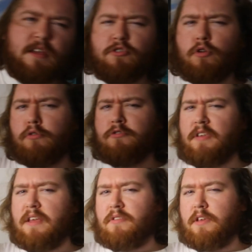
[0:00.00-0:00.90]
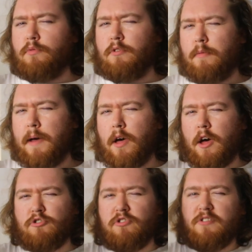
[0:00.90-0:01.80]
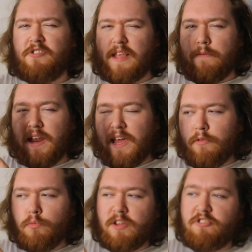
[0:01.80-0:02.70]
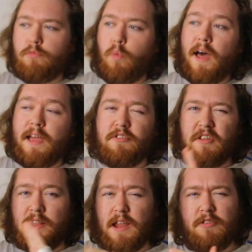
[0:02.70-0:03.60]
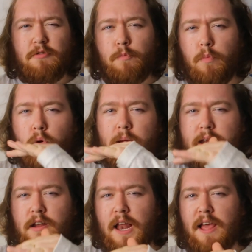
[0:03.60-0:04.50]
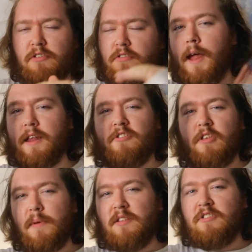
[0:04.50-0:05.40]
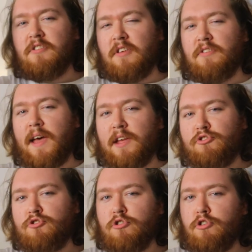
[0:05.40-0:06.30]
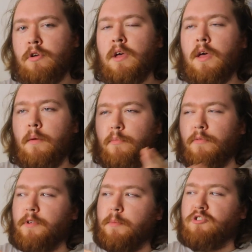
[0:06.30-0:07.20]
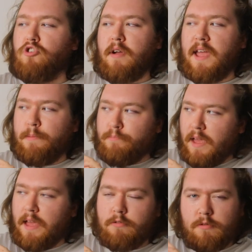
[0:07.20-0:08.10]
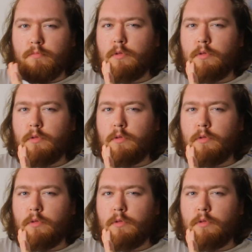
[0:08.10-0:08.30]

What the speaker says: Discogs says this one's about 170, which is why it's at this point in the list. And in some instances that is true, but for the majority, it's